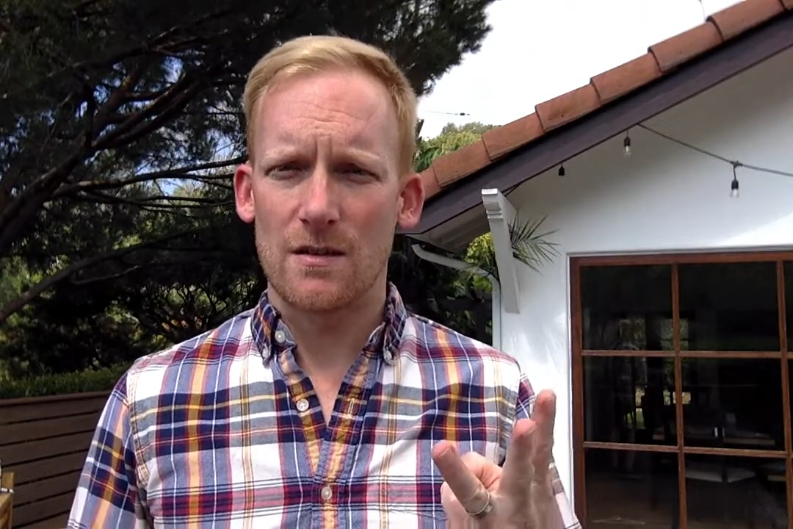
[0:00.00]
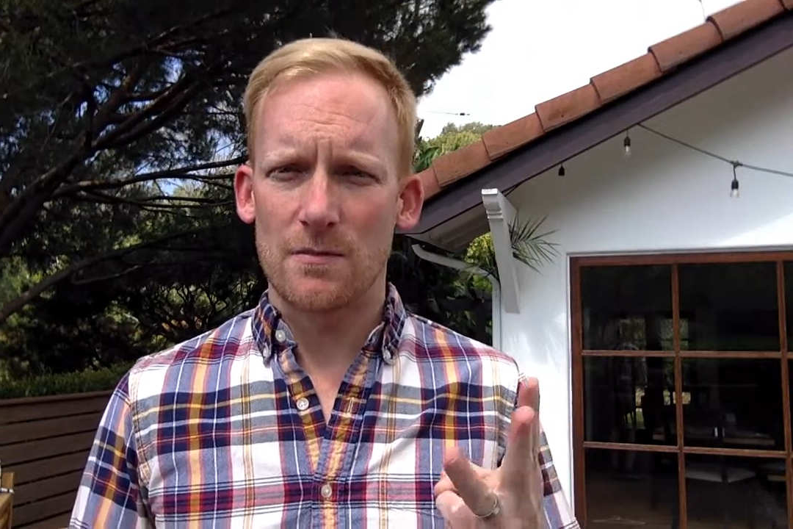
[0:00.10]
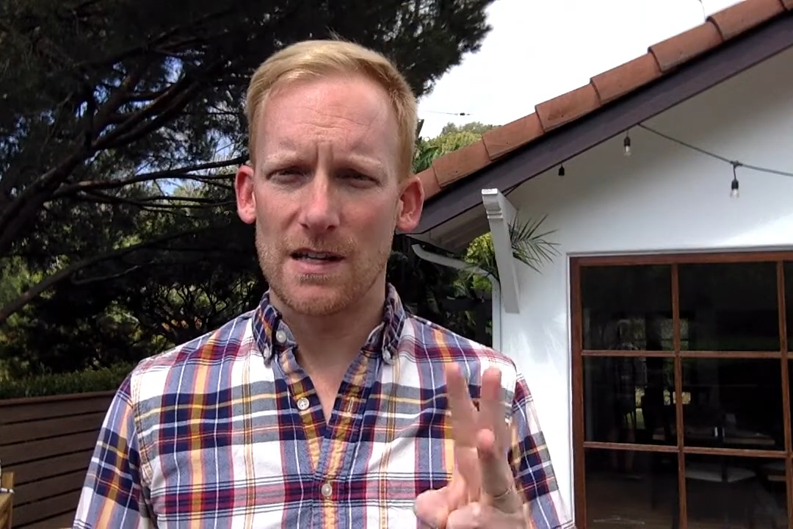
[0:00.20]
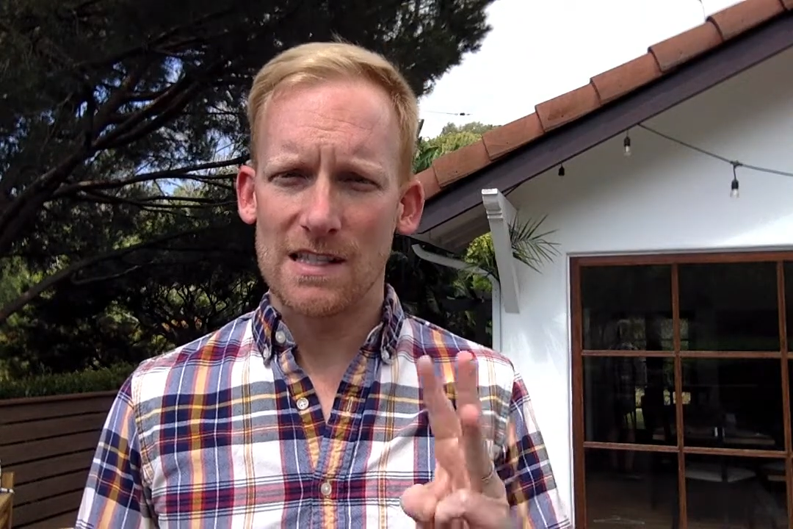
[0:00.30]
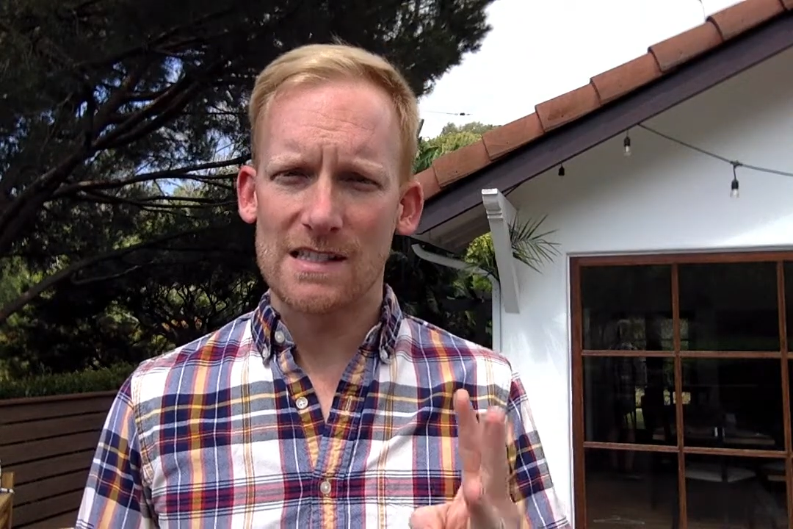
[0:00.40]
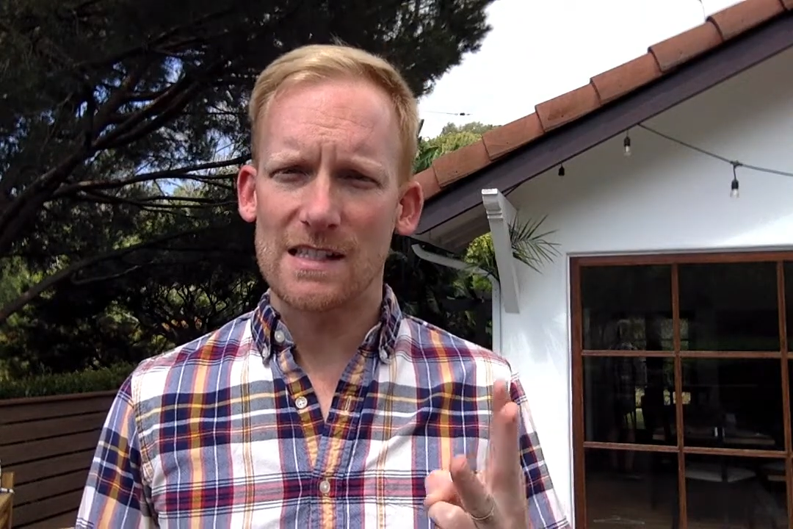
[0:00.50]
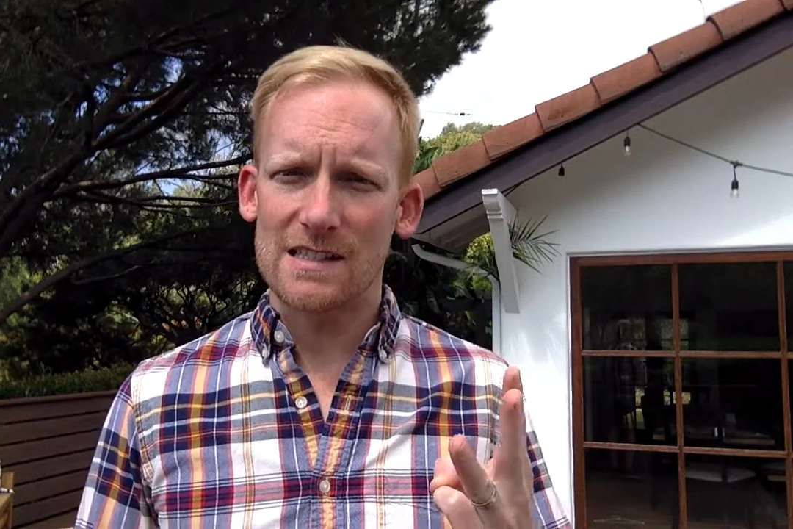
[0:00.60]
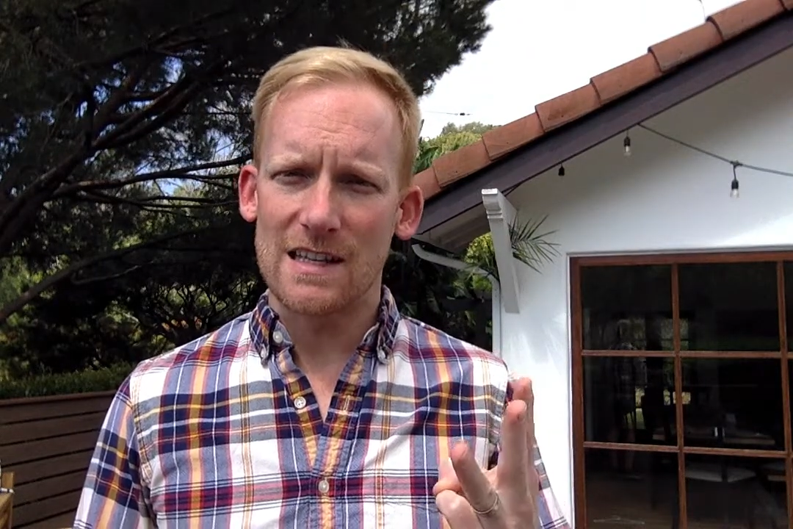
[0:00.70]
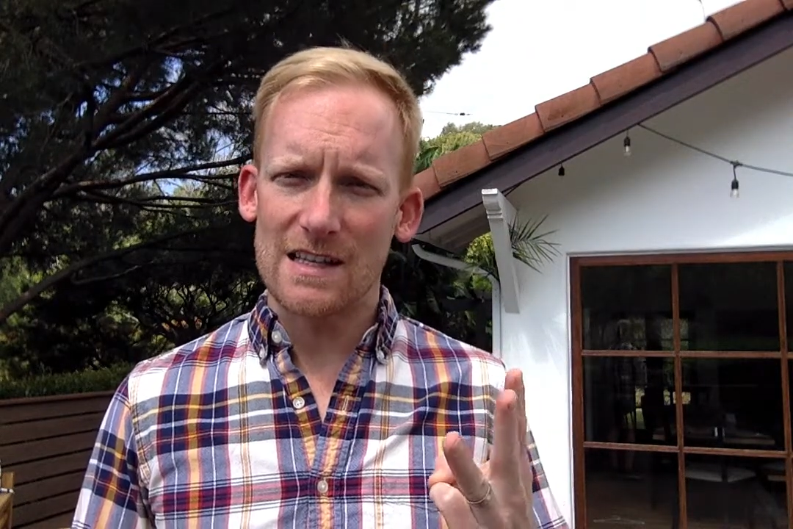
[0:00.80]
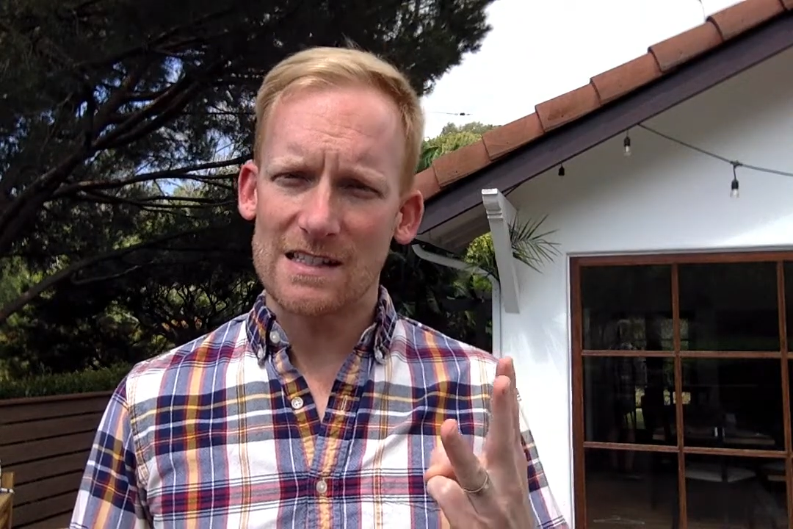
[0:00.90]
Because he
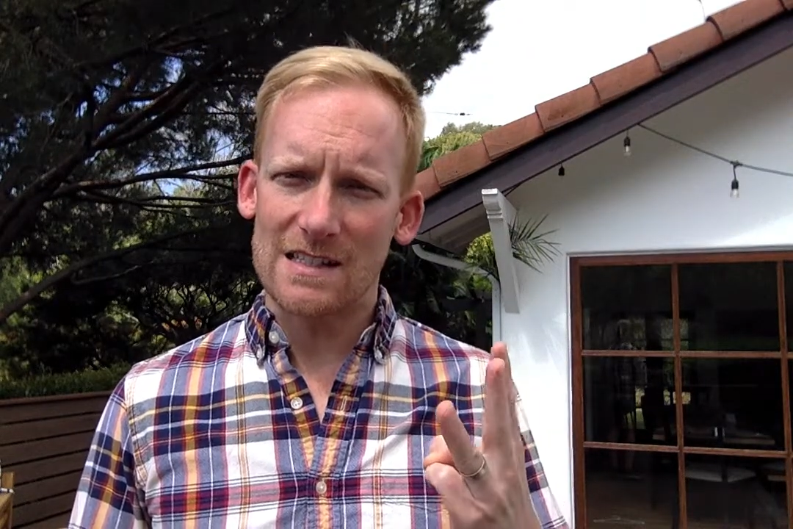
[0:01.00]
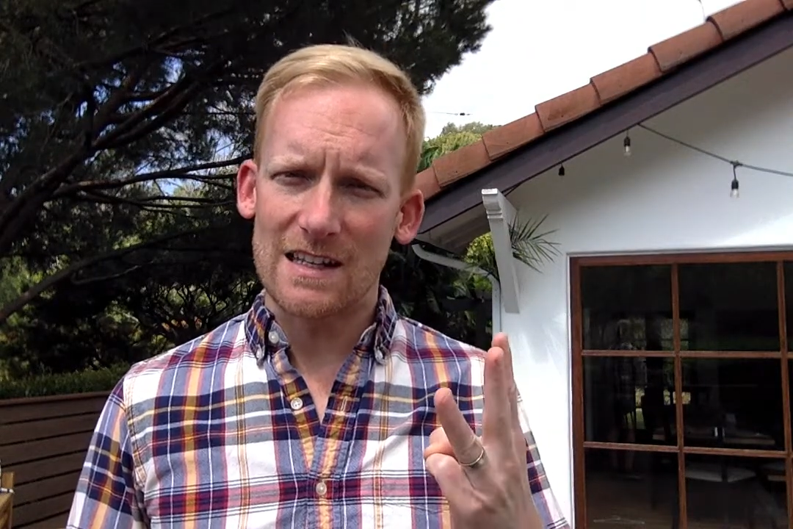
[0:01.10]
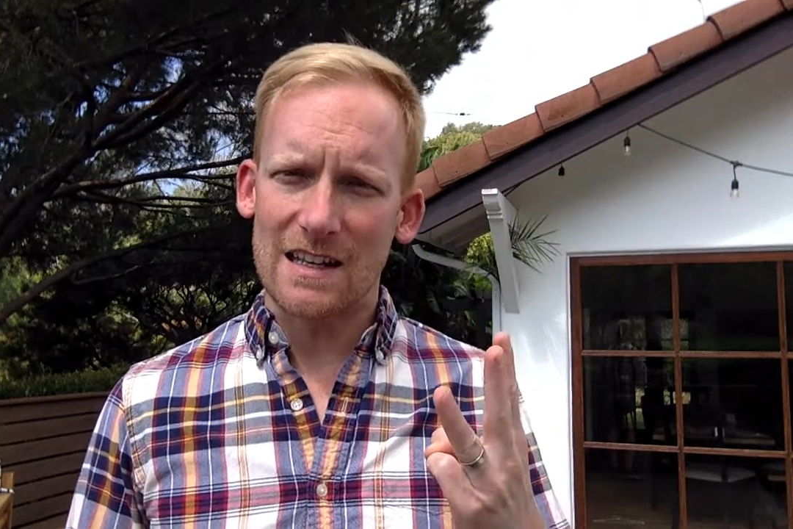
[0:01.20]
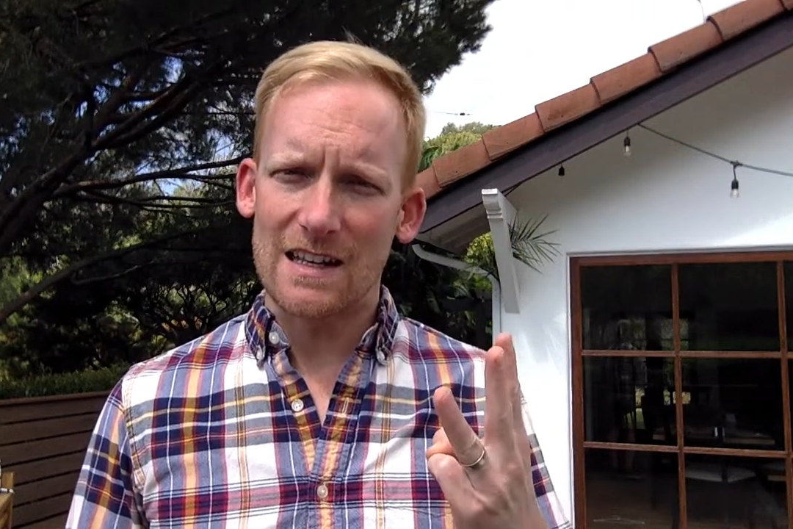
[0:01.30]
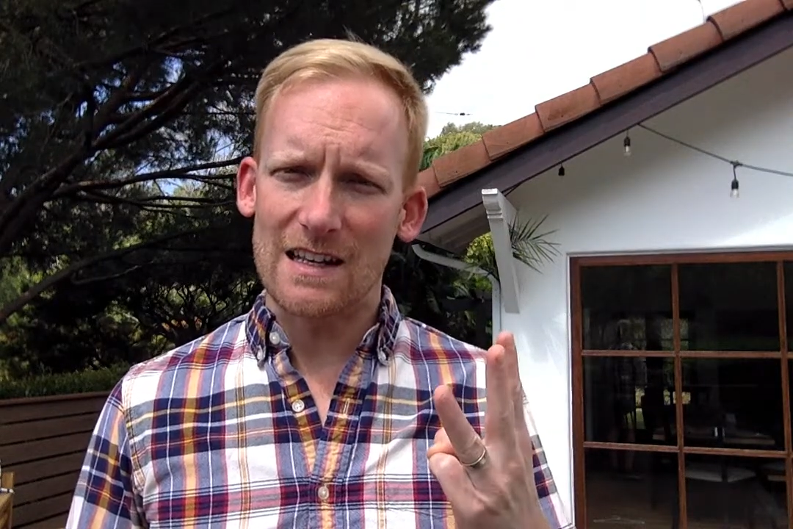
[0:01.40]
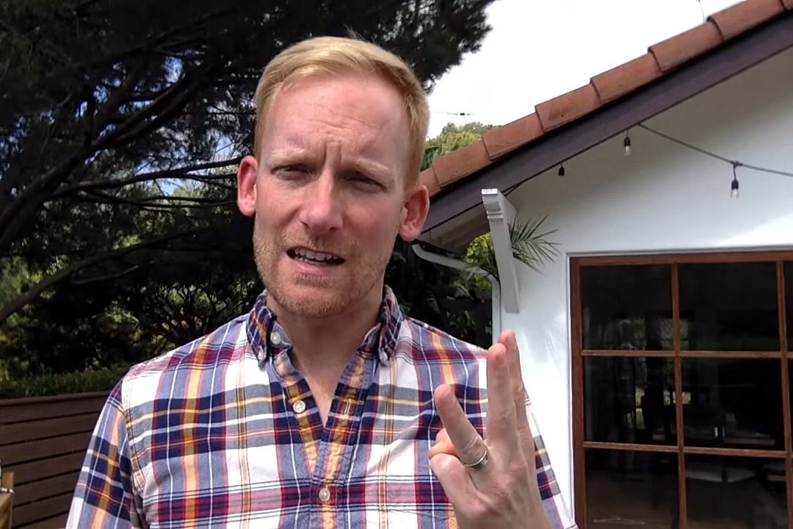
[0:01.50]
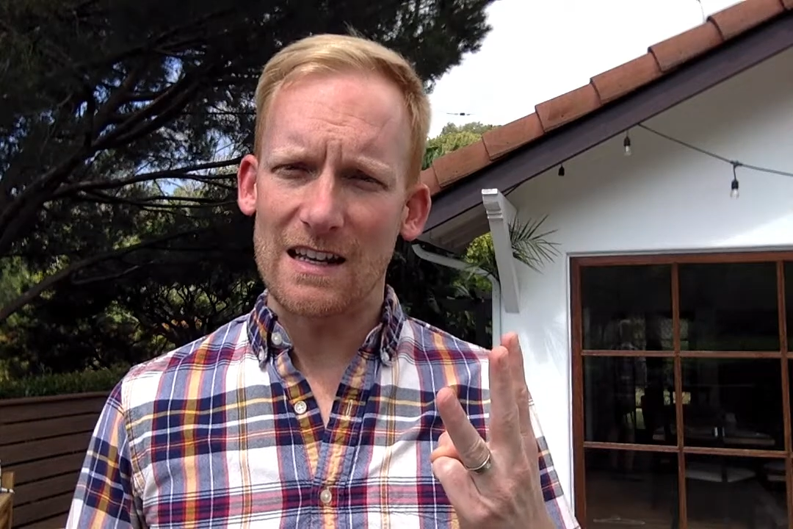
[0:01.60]
says in